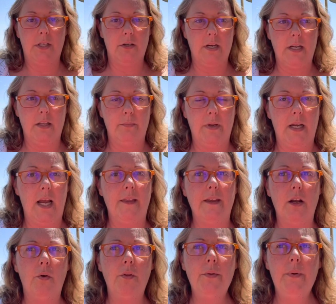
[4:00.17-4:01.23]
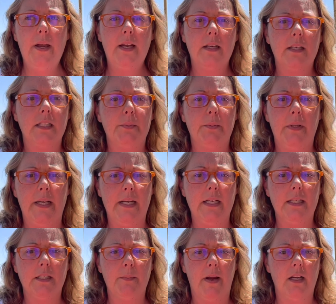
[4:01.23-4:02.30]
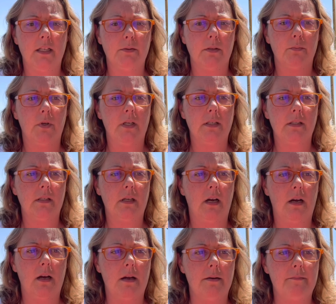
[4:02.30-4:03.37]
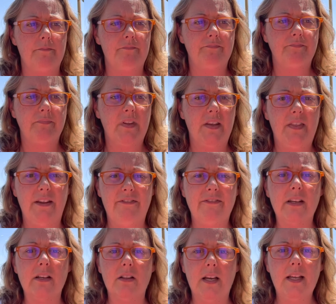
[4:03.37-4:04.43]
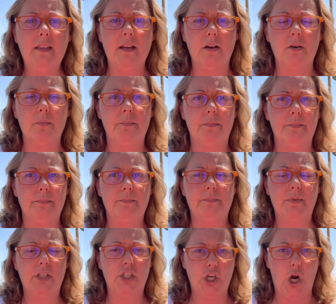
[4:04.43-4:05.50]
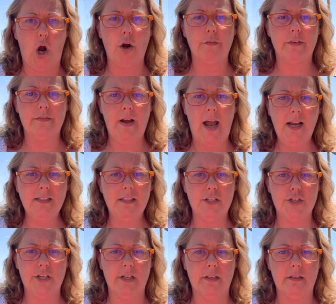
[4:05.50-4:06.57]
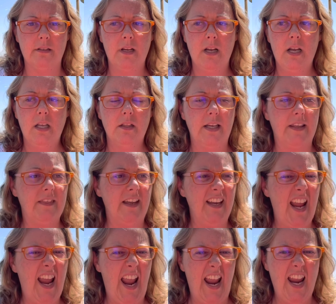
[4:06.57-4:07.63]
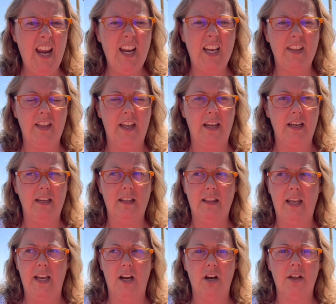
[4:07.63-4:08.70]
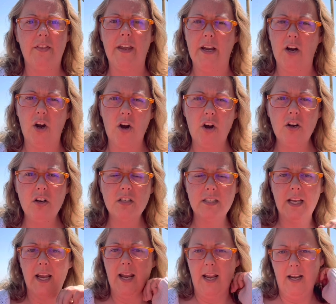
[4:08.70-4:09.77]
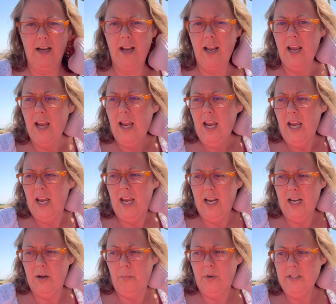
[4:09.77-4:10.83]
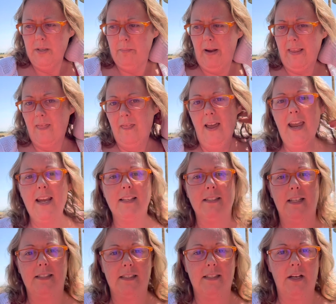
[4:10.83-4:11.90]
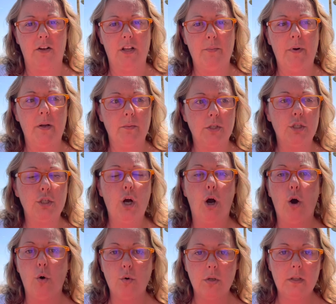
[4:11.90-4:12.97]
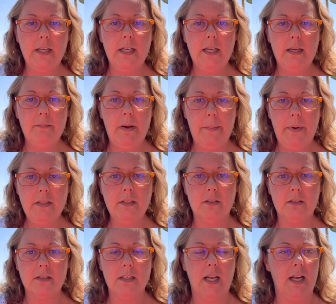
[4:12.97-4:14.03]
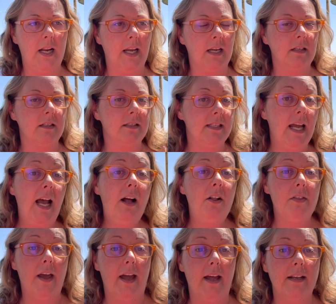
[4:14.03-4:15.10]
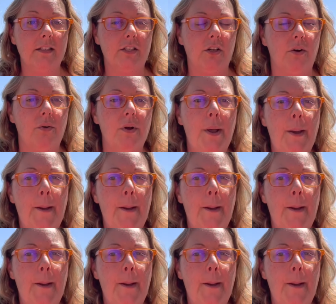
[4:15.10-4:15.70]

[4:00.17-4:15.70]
underneath me. And the only way I could explain it to my husband was um, they feel like they're starved of oxygen. Like they ache and they they they hurt and and it wasn't my legs necessarily, but it was totally my muscles and I could tell that. So